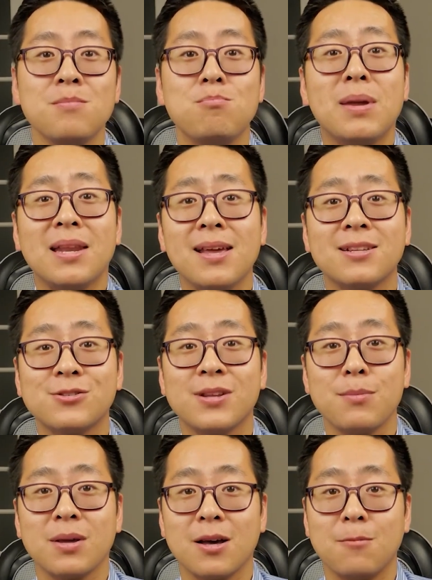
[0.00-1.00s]
Media
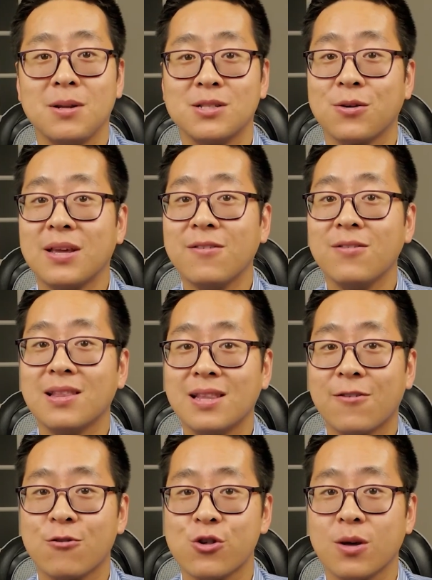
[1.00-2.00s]
entertainment companies are even
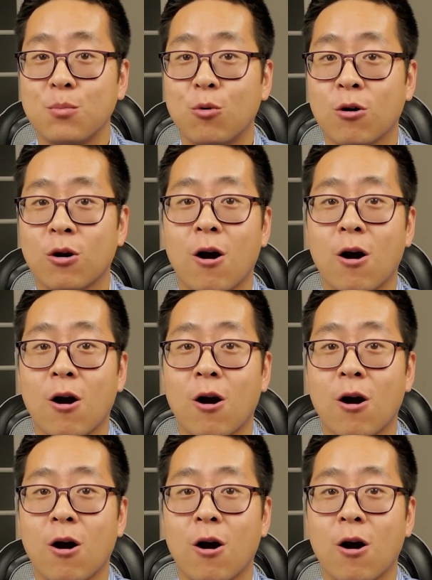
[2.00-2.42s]
leveraging more